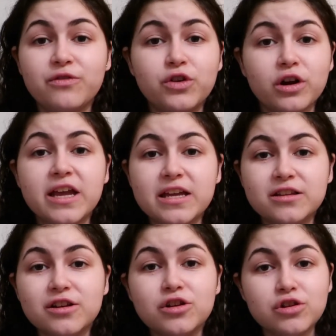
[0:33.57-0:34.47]
If you're
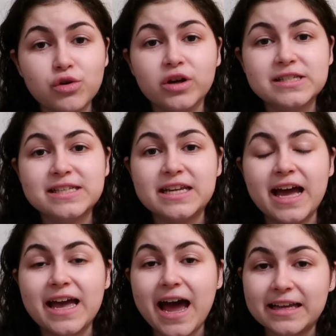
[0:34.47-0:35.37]
in New York
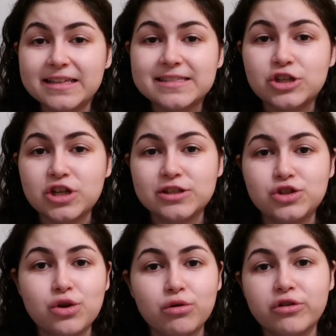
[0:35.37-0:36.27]
City, I highly suggest
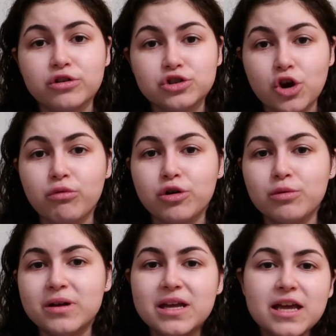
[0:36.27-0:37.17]
you go to their
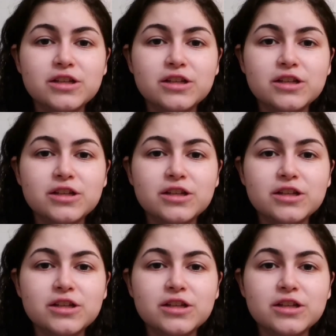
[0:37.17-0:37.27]
showroom.